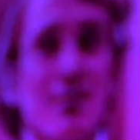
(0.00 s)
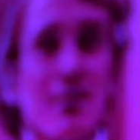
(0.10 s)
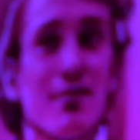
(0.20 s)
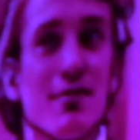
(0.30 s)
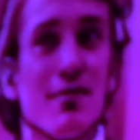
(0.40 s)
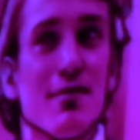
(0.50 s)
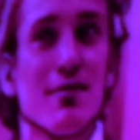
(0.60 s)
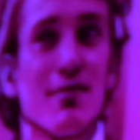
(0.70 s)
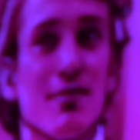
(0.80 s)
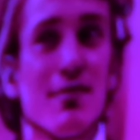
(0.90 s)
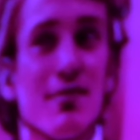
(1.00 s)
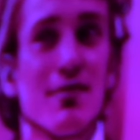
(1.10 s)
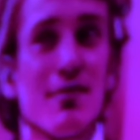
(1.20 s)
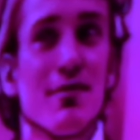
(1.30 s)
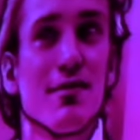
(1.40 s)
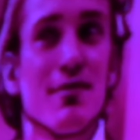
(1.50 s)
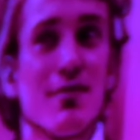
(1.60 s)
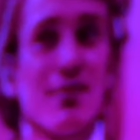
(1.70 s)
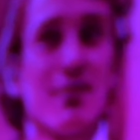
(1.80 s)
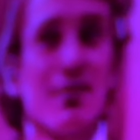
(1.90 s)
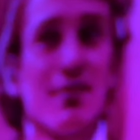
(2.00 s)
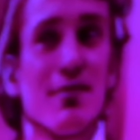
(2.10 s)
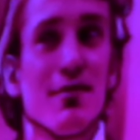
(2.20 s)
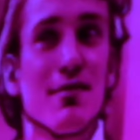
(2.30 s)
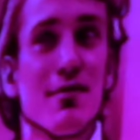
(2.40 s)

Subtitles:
(not speaking)